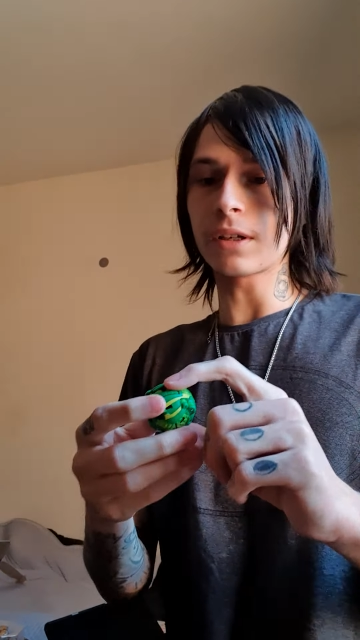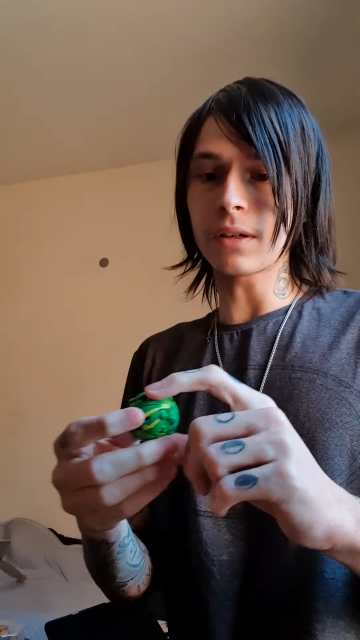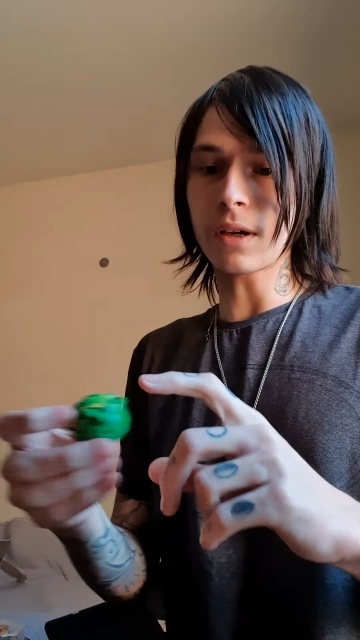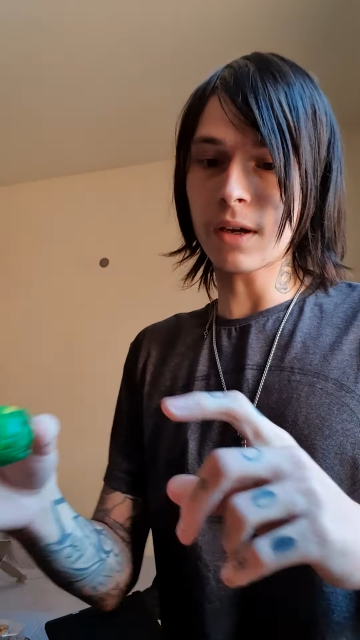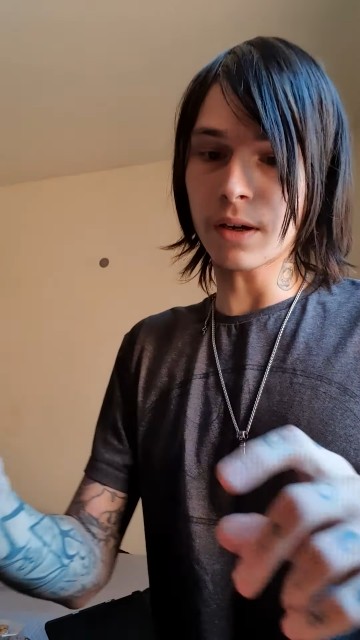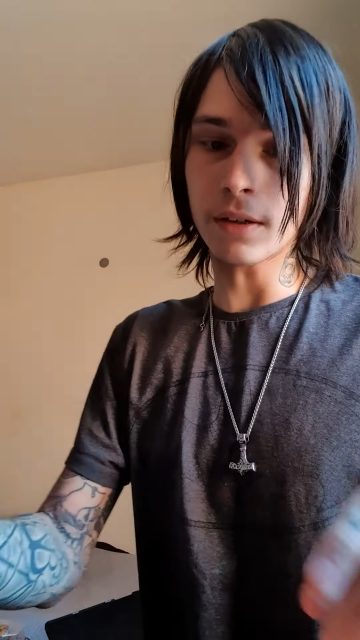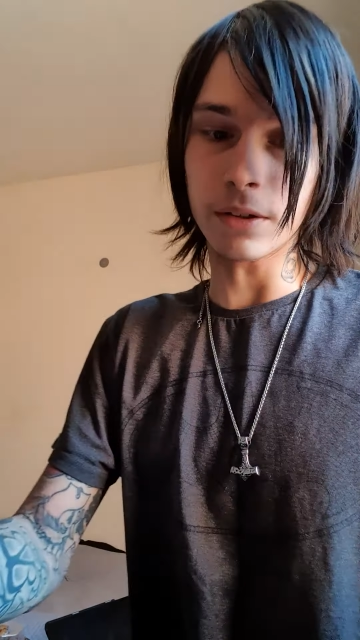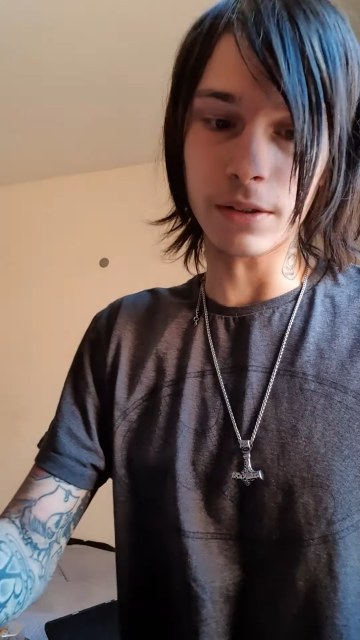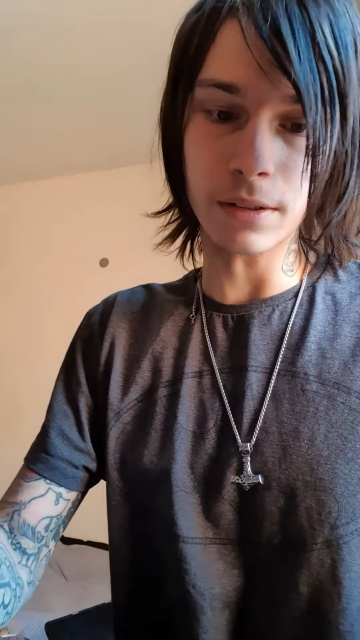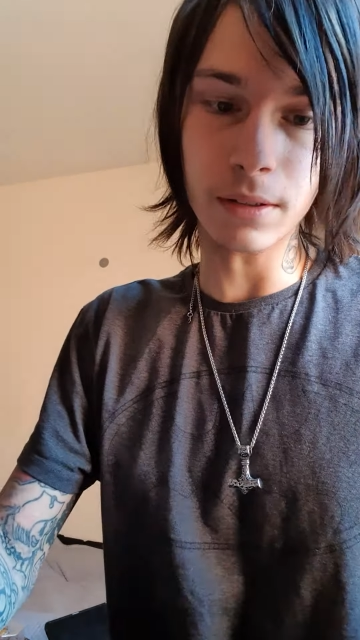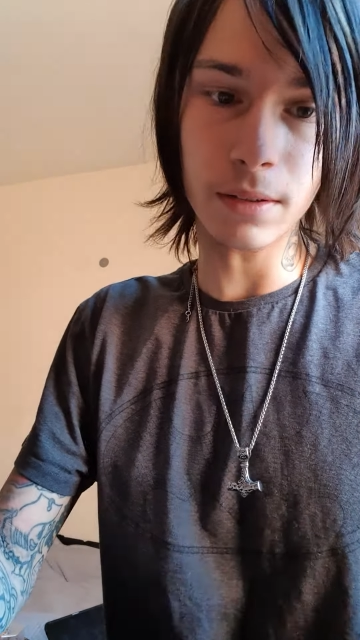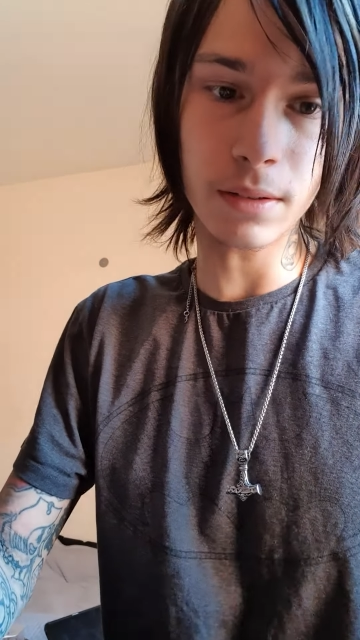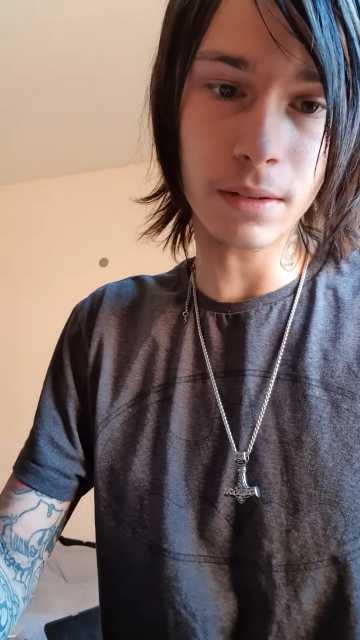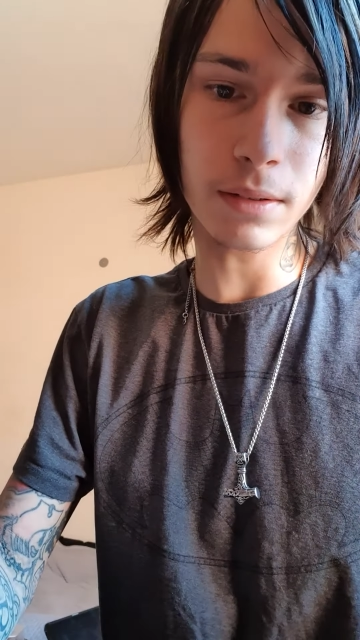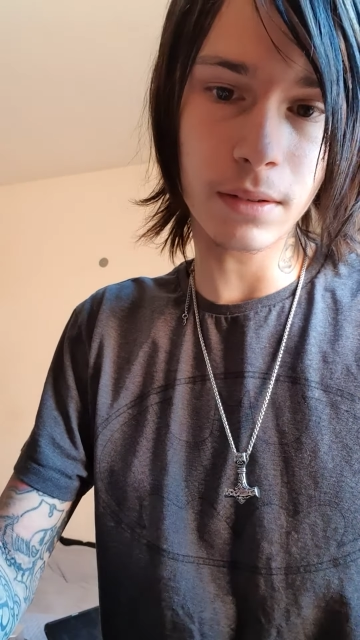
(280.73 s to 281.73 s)
yeah, guys,
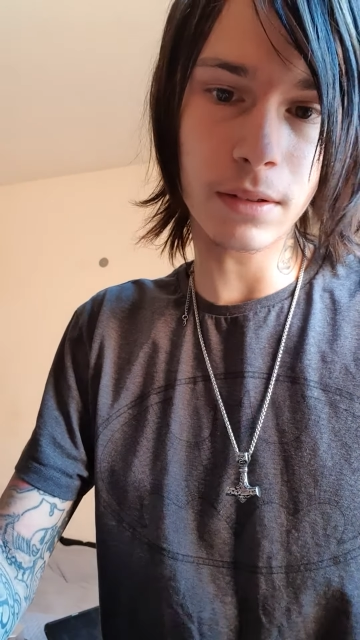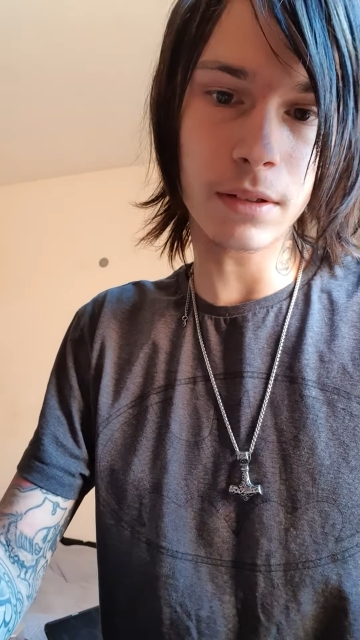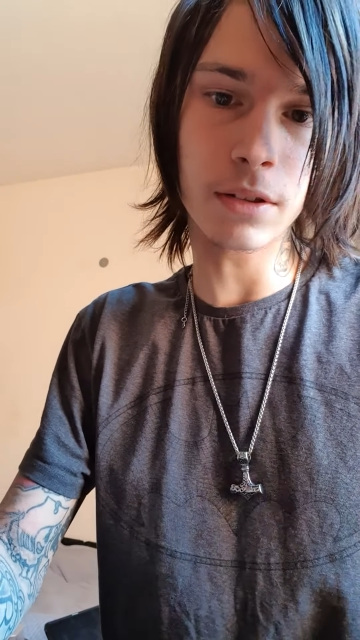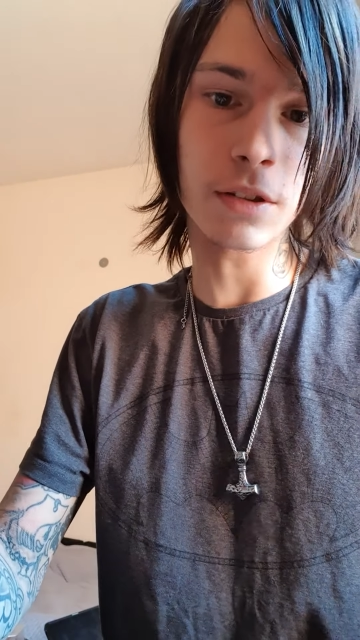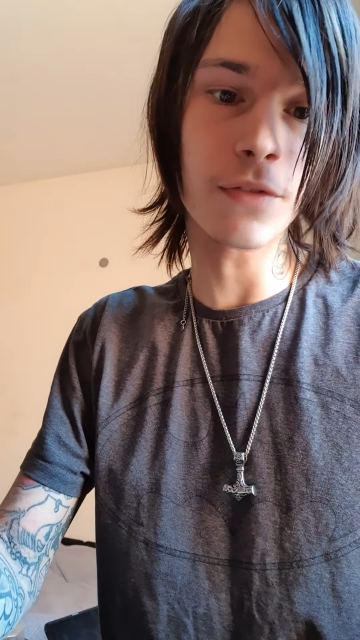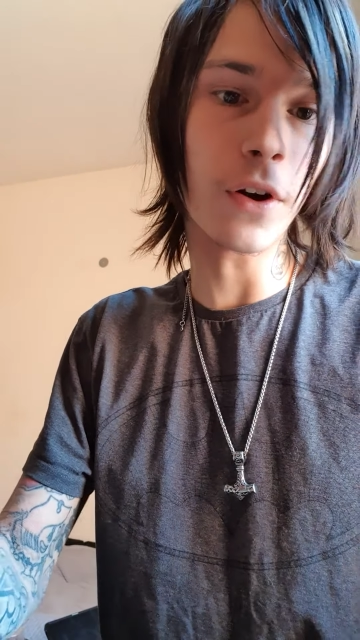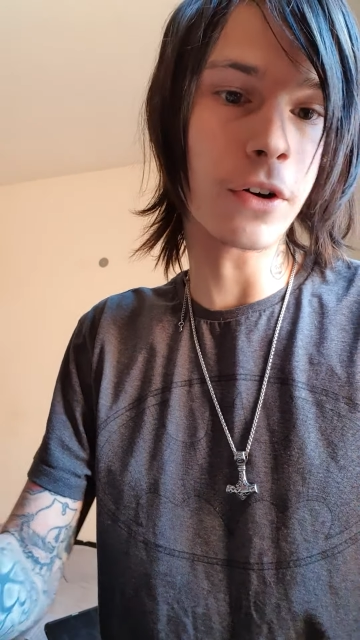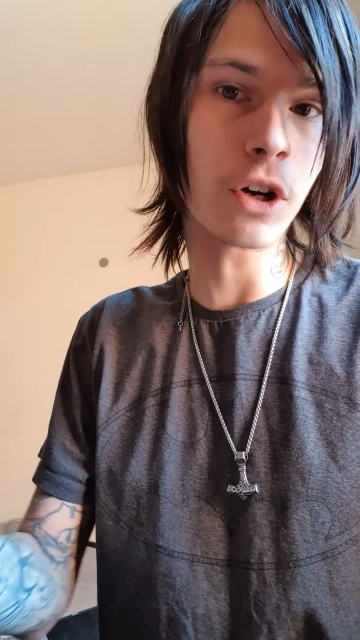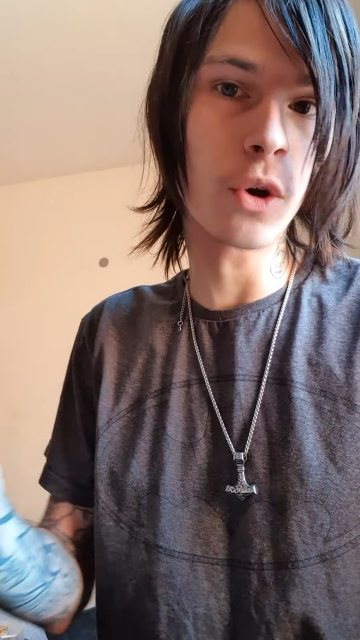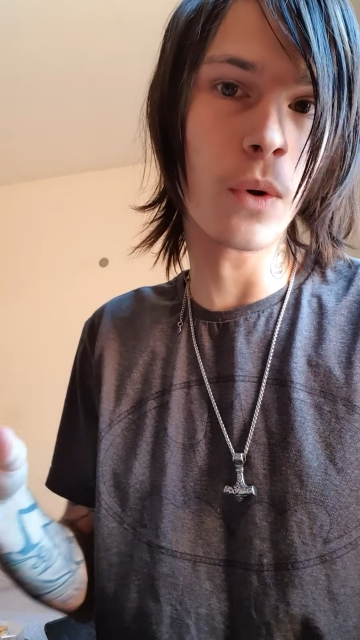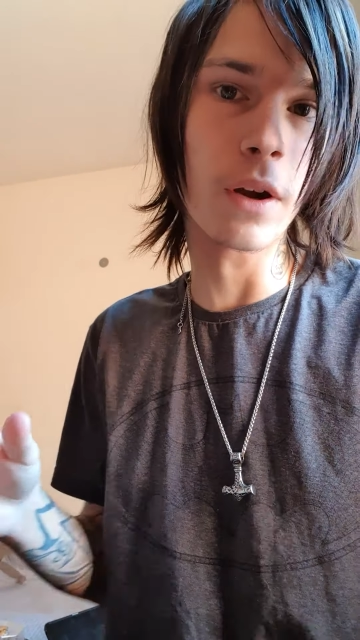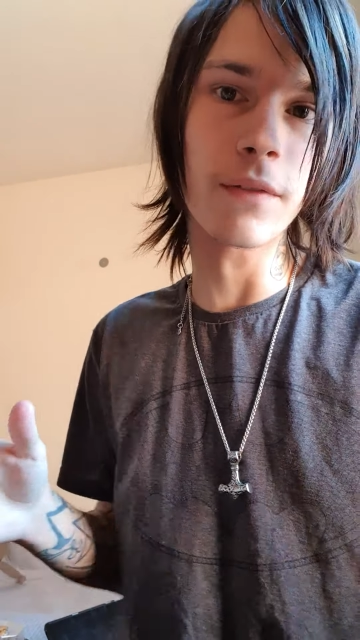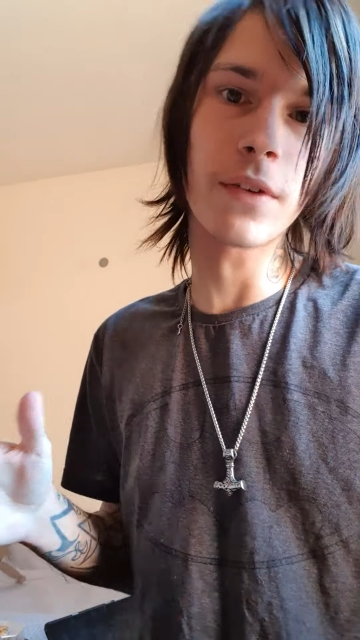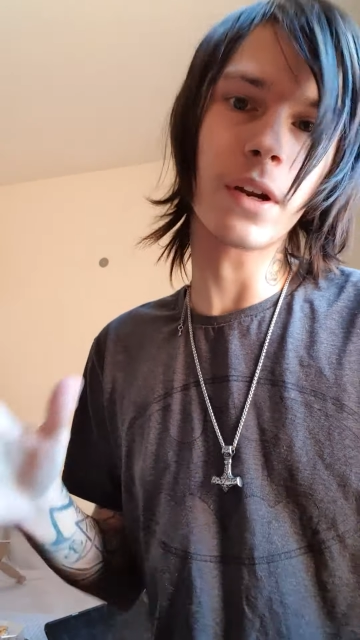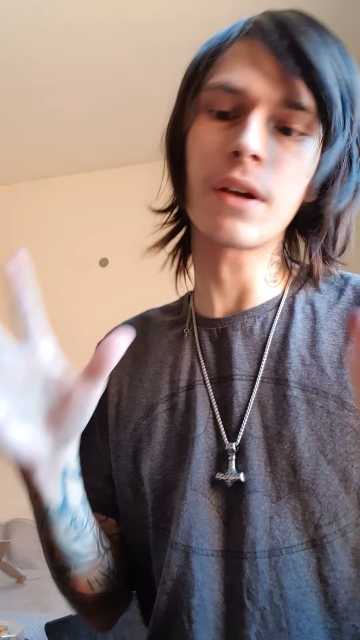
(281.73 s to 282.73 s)
it's a very
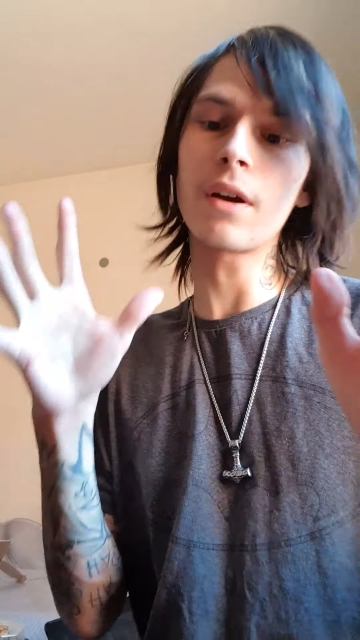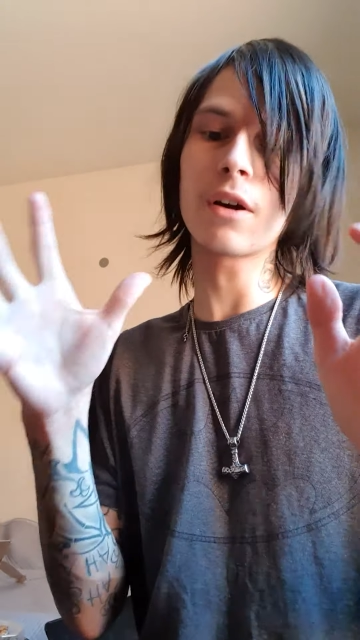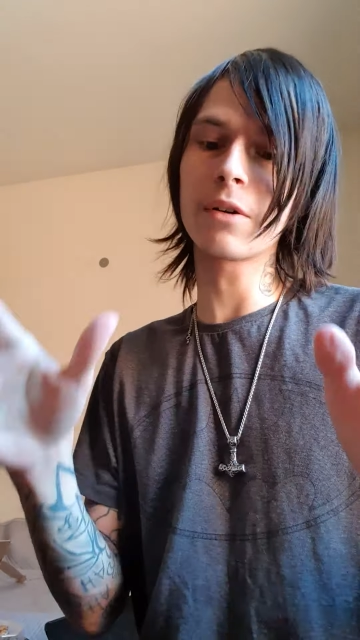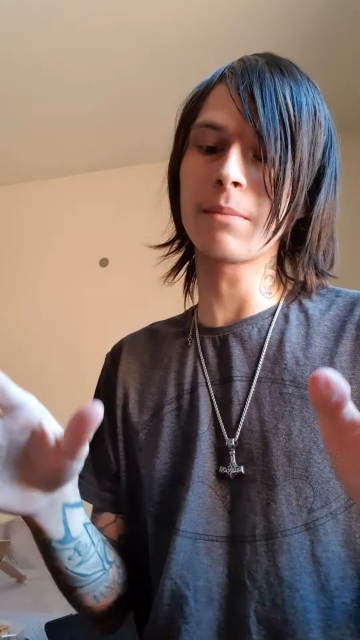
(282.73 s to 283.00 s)
quick video,